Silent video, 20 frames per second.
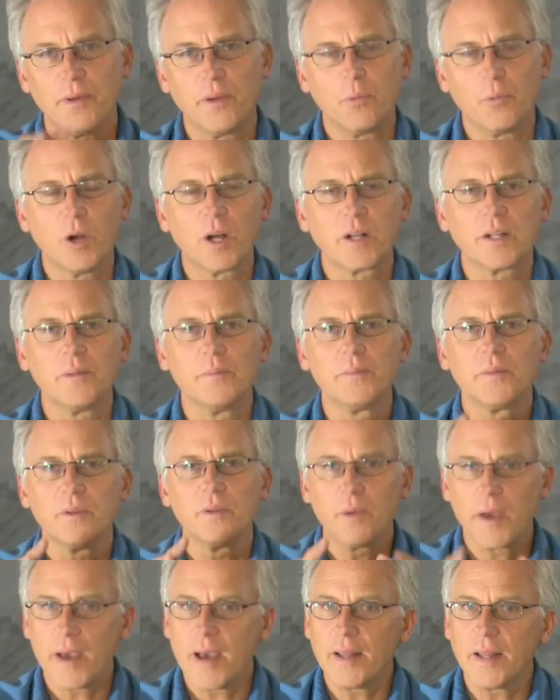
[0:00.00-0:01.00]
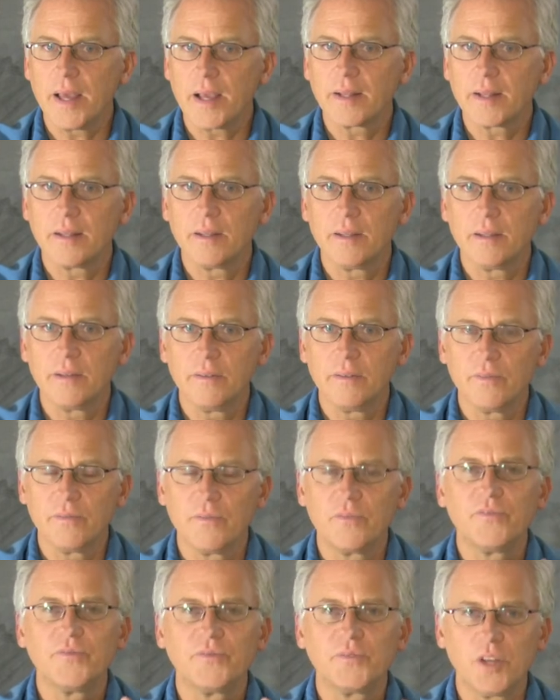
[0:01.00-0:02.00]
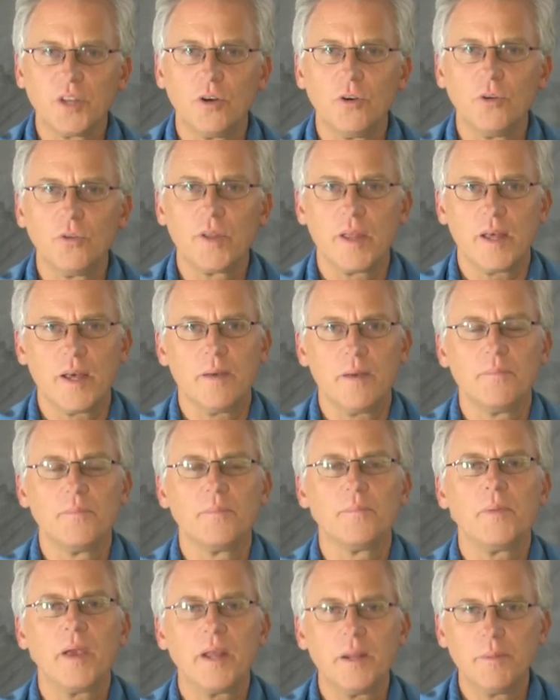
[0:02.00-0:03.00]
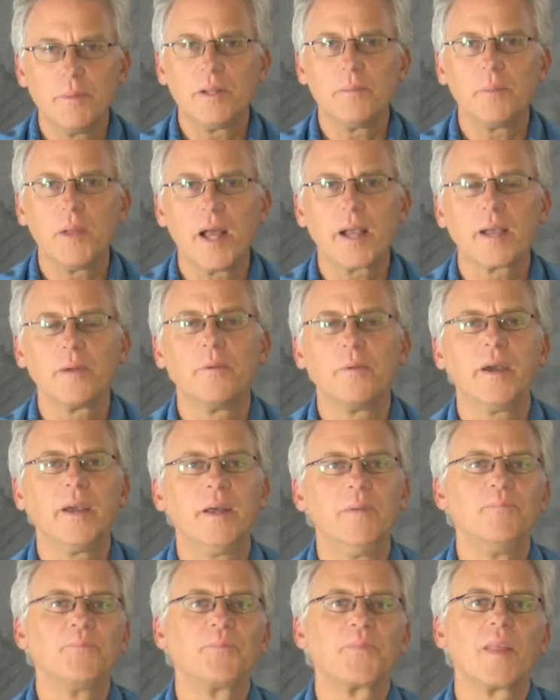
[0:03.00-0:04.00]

I worked them the way I like to tone them, made them into black and white,